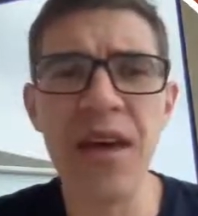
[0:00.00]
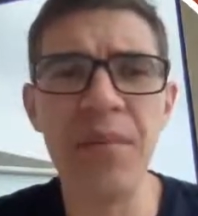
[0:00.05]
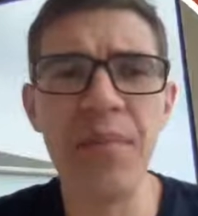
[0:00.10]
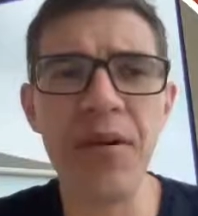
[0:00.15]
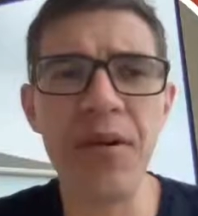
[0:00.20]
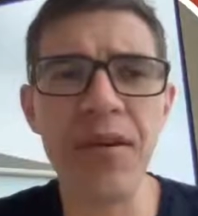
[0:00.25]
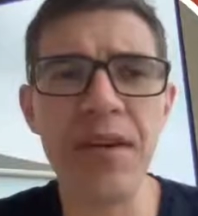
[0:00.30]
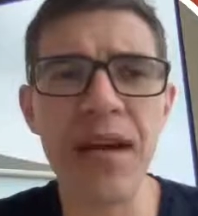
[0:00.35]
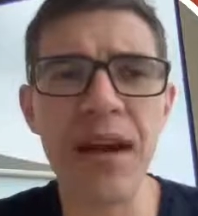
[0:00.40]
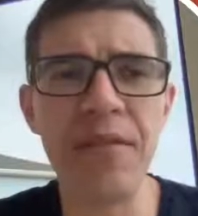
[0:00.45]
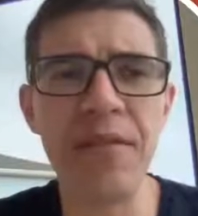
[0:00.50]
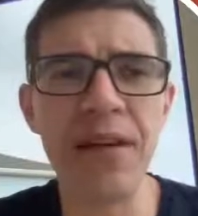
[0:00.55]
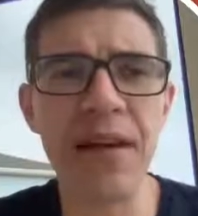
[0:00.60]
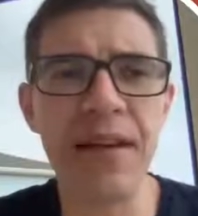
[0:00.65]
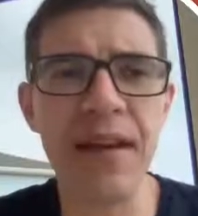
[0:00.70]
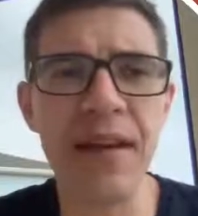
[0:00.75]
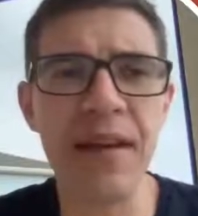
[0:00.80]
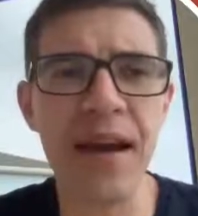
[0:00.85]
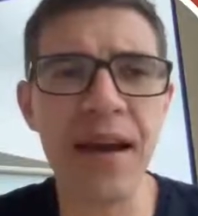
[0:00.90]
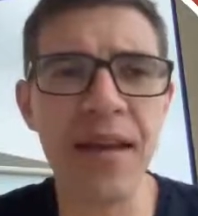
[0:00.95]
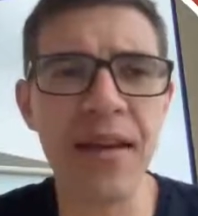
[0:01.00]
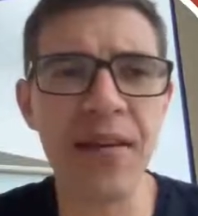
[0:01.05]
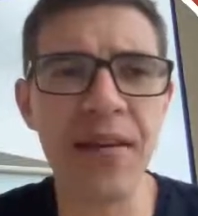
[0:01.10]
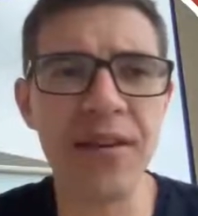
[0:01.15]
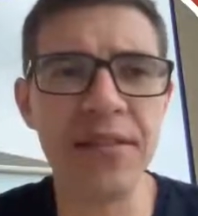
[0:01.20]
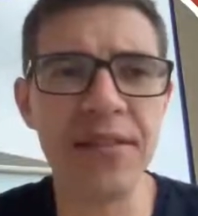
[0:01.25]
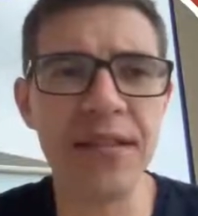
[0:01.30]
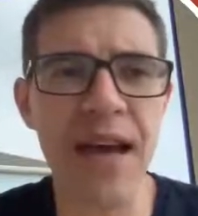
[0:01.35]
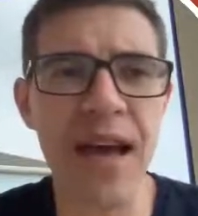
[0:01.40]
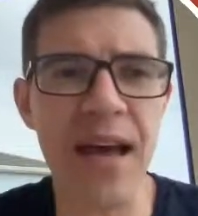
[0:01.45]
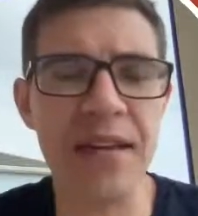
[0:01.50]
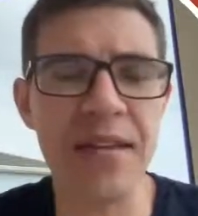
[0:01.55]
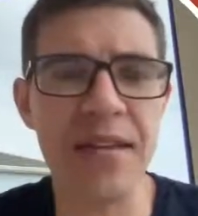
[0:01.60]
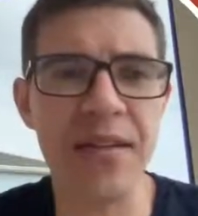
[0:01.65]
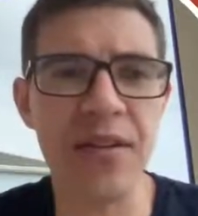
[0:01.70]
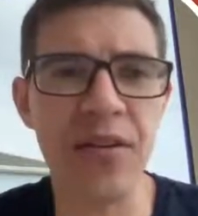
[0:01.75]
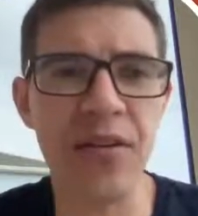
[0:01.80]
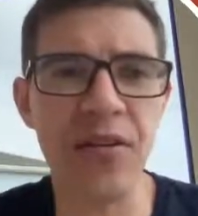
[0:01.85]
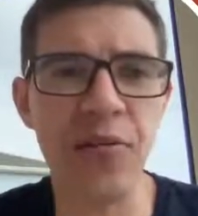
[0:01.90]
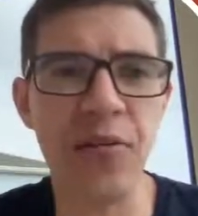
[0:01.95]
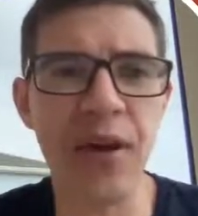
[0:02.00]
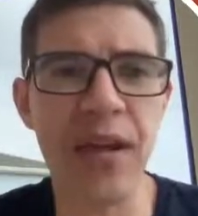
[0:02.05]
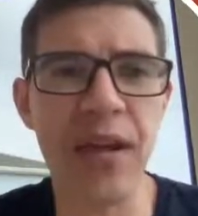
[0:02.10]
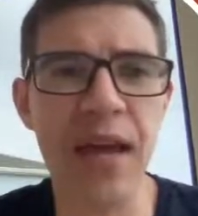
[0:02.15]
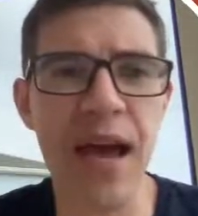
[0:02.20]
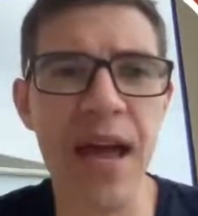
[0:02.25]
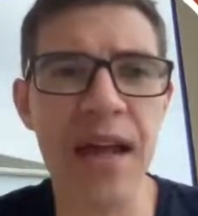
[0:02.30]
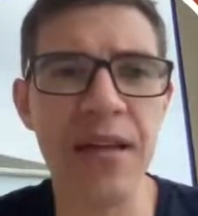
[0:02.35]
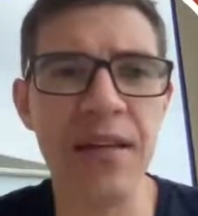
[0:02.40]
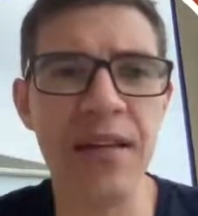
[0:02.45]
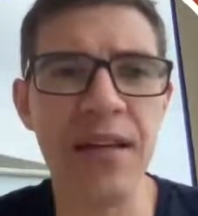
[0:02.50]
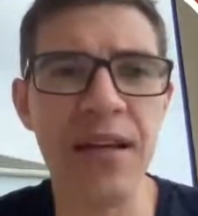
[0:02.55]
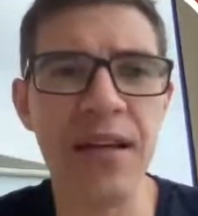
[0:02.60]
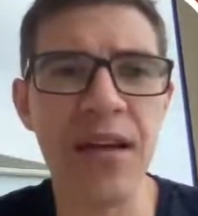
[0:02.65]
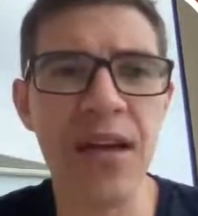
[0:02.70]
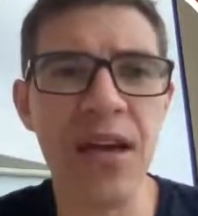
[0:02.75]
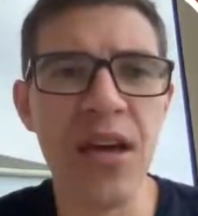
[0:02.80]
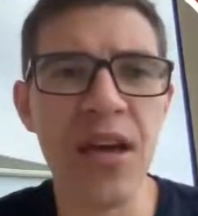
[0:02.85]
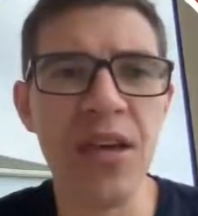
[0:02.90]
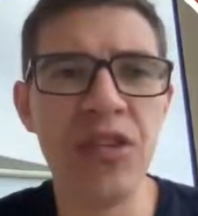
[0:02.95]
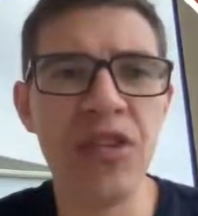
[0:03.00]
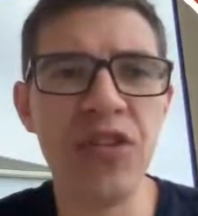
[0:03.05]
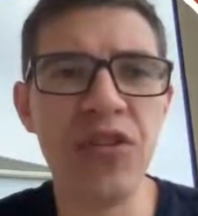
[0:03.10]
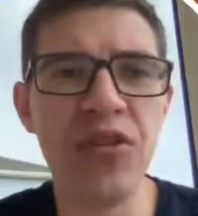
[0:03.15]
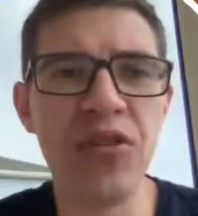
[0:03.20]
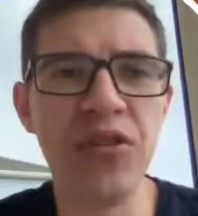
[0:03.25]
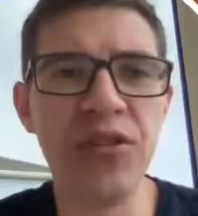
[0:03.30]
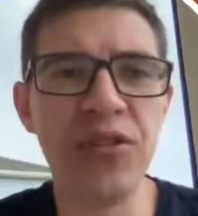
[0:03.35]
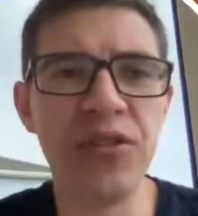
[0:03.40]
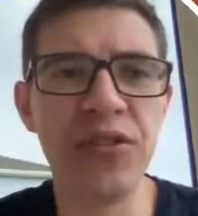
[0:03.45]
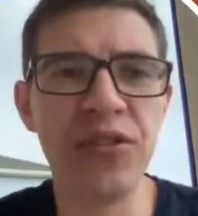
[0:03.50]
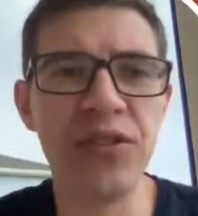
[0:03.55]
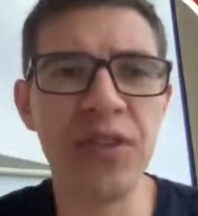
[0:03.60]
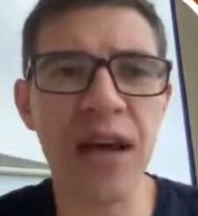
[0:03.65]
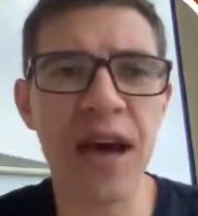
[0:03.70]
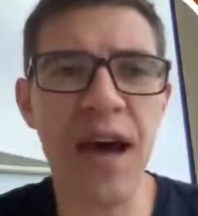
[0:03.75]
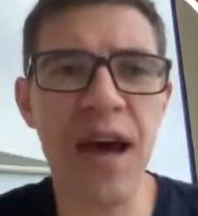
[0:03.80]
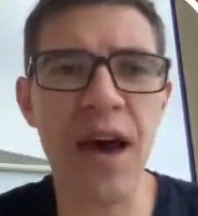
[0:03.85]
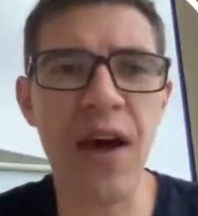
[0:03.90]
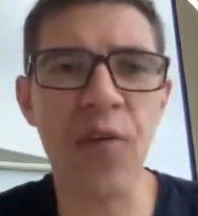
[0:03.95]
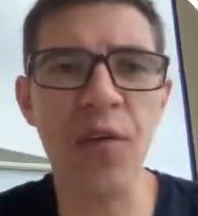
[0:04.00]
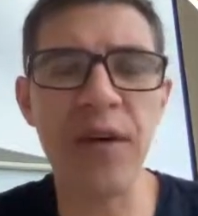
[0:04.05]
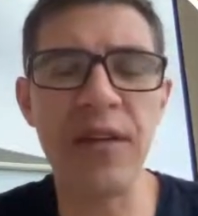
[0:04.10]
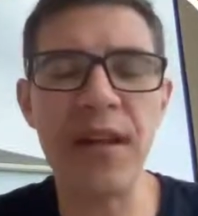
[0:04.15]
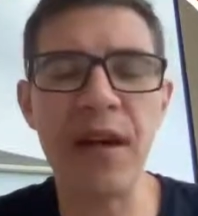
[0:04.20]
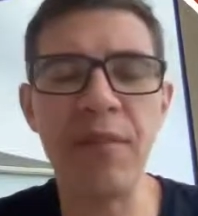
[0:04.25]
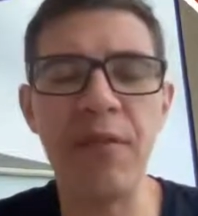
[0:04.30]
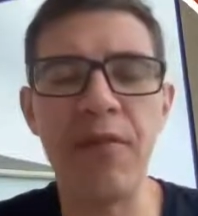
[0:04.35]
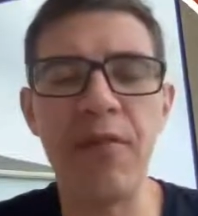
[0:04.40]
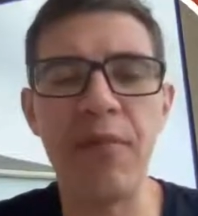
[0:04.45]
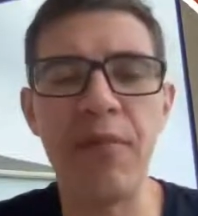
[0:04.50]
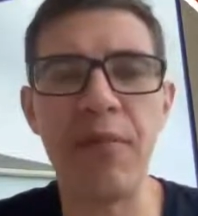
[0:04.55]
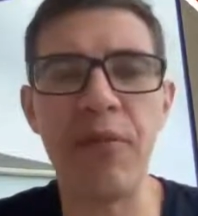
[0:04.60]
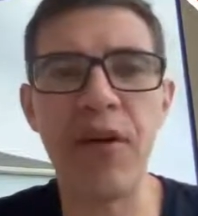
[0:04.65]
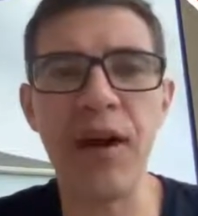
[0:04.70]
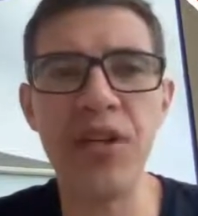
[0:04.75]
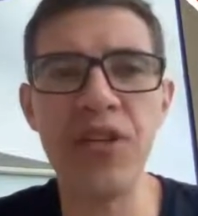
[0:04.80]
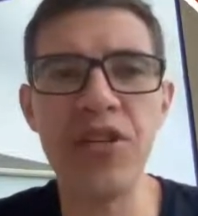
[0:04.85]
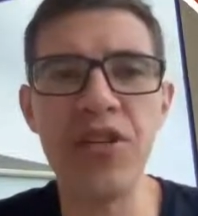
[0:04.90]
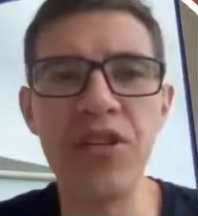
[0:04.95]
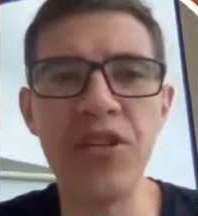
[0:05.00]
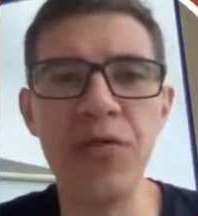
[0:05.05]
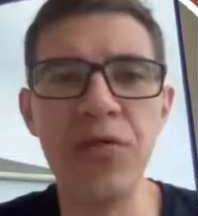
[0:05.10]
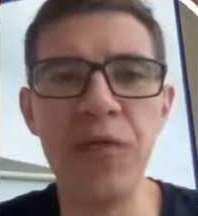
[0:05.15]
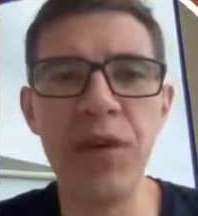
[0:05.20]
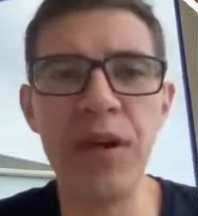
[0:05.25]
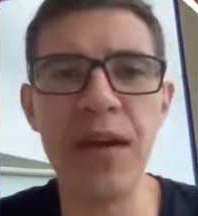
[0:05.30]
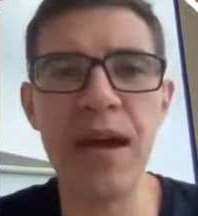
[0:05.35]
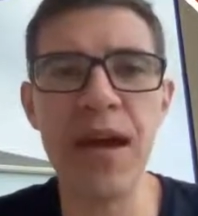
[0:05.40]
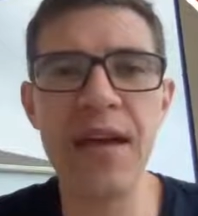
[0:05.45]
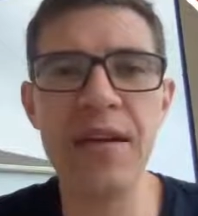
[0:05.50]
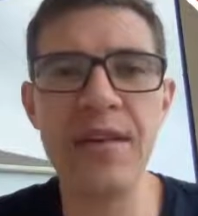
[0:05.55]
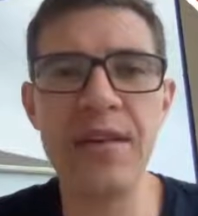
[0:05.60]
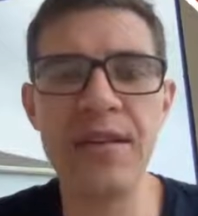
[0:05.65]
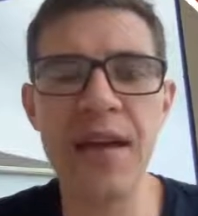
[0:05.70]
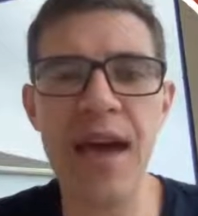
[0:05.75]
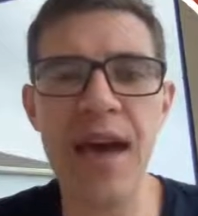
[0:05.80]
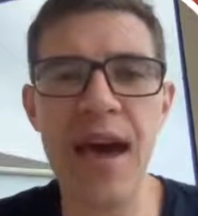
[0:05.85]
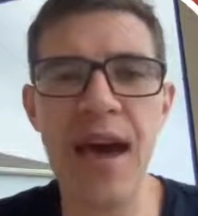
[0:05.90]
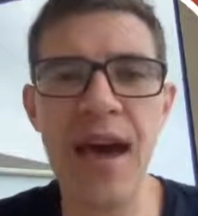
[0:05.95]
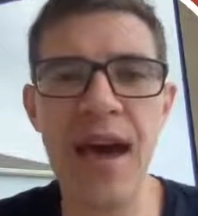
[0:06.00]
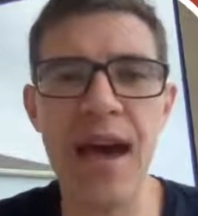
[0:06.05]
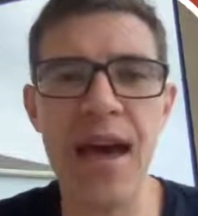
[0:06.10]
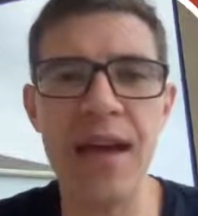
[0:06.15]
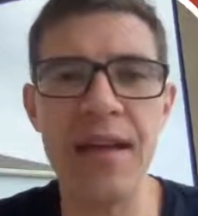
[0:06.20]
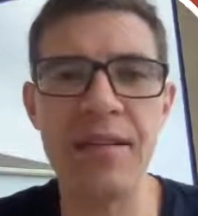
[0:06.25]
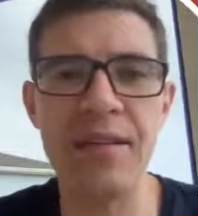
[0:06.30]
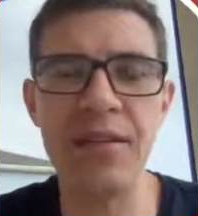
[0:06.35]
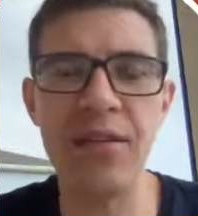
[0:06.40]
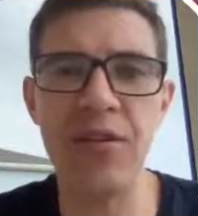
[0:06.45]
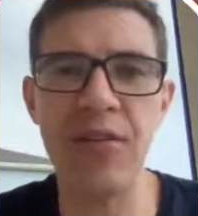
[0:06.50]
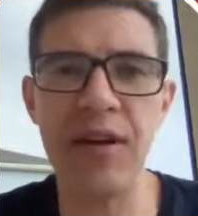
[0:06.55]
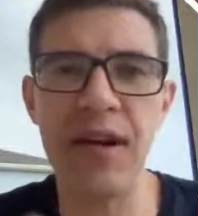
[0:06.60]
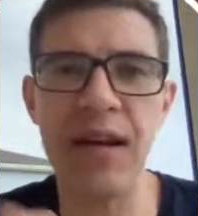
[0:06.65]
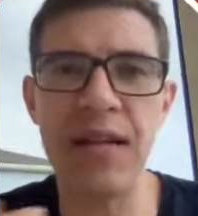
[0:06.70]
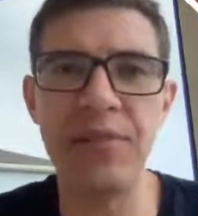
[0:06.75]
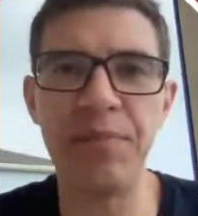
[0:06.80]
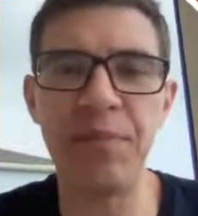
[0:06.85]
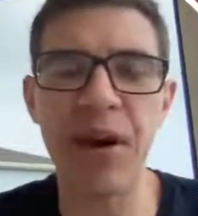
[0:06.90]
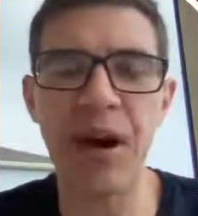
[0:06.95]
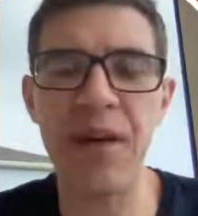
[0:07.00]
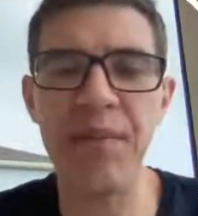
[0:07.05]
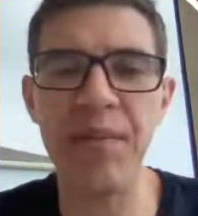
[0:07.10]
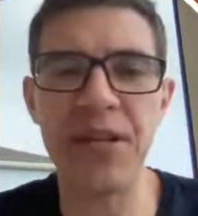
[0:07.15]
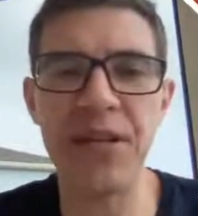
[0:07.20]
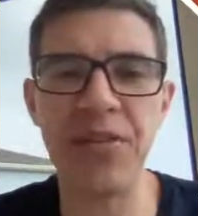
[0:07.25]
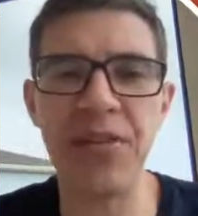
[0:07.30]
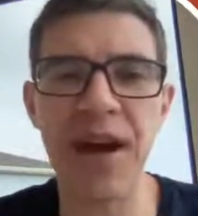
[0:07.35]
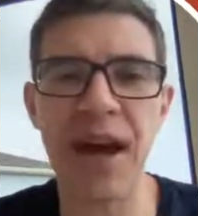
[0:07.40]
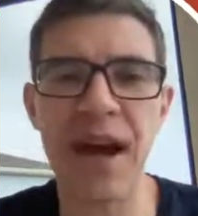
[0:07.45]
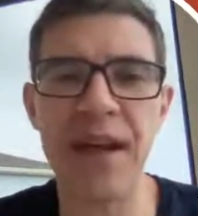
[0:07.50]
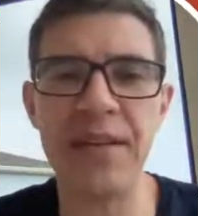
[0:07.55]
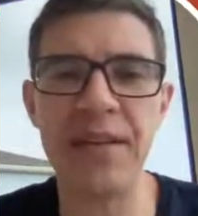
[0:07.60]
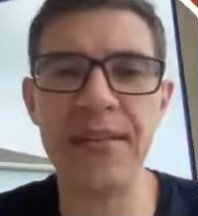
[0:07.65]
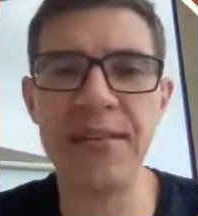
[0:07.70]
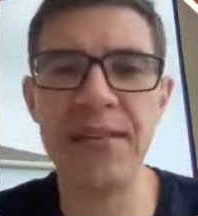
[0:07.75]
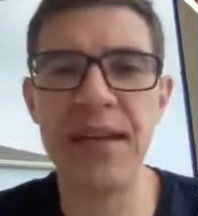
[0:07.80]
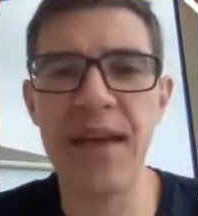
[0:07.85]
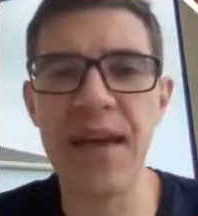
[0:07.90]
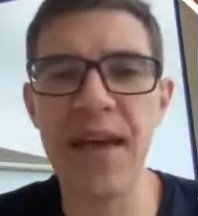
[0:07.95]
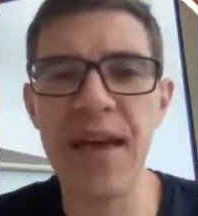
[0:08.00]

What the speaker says: but kind of like the idea here is that we can choose what type of operation we get, and gets parameterized,